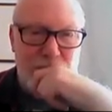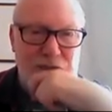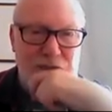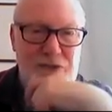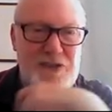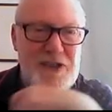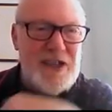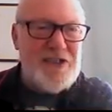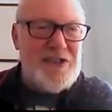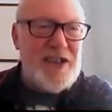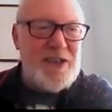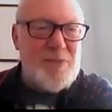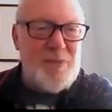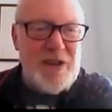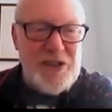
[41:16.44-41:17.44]
So take
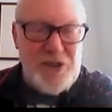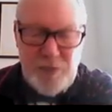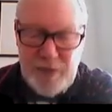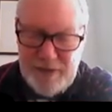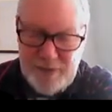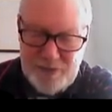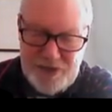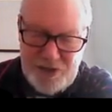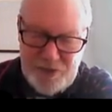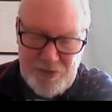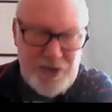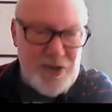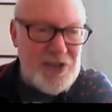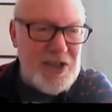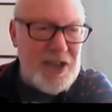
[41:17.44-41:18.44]
6 minutes away from
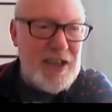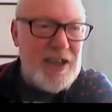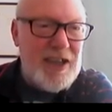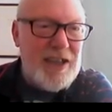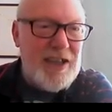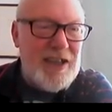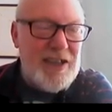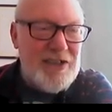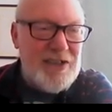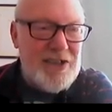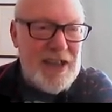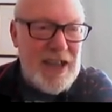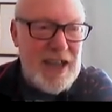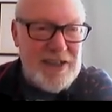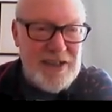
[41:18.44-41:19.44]
2:30 to
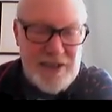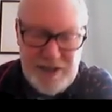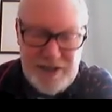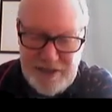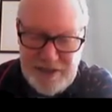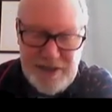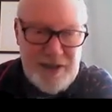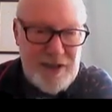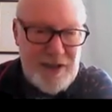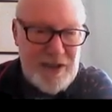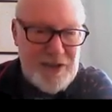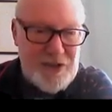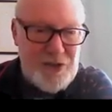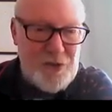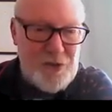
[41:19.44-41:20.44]
get
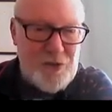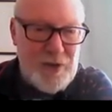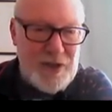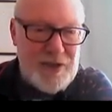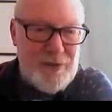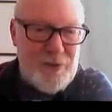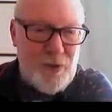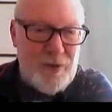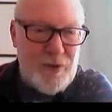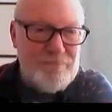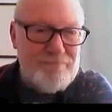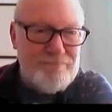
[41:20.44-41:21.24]
2:24